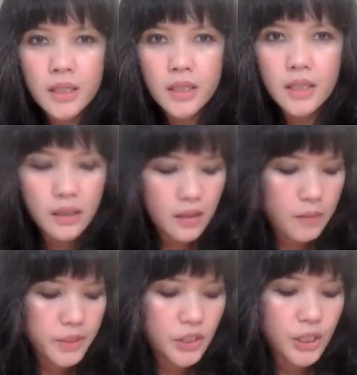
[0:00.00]
A
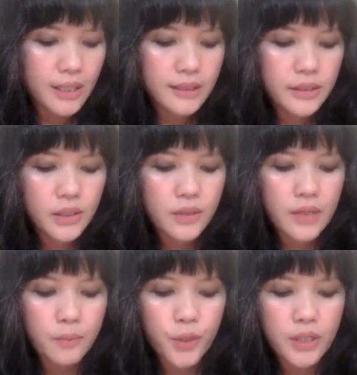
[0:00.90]
common challenge
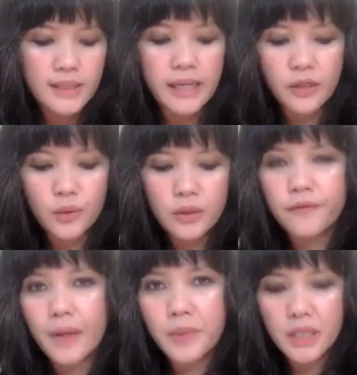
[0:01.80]
that brings secular
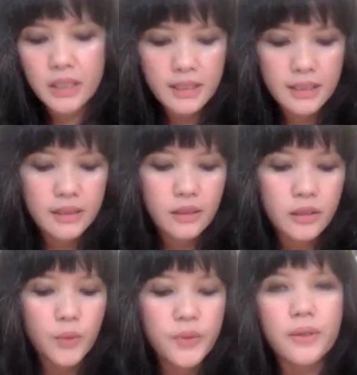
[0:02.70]
feminists
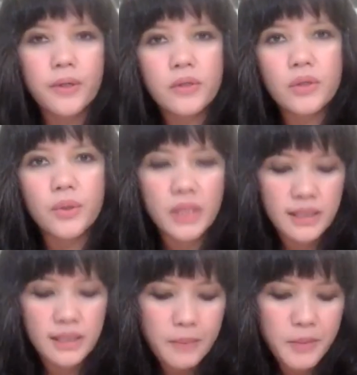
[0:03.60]
closer to
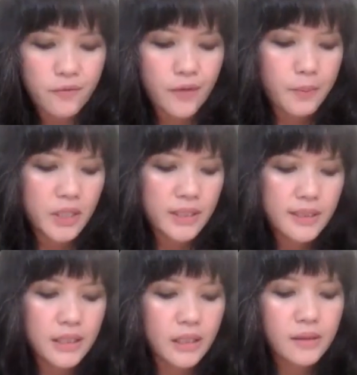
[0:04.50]
Islamic
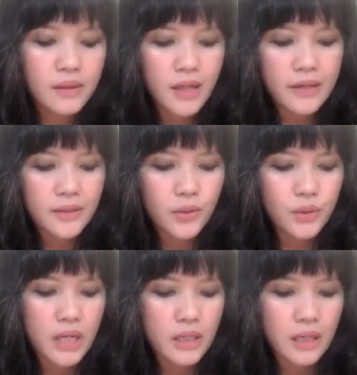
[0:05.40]
feminists in the last 2
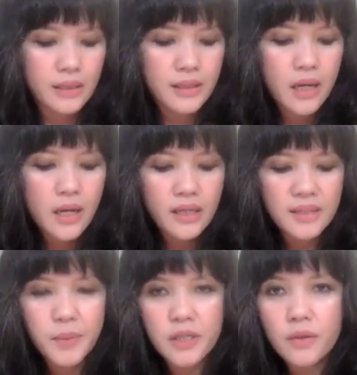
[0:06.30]
decades
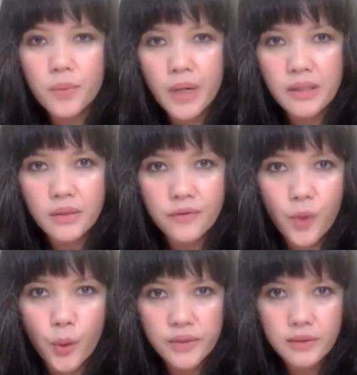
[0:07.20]
has been the rise of
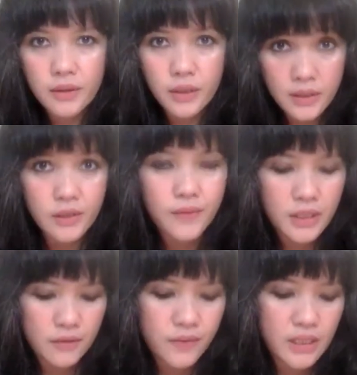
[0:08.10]

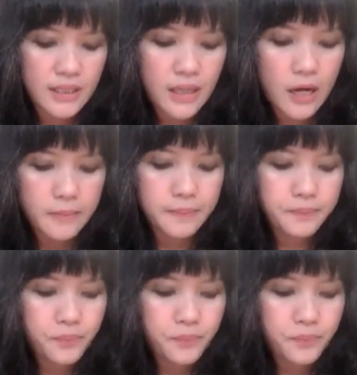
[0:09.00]
conservative Islam.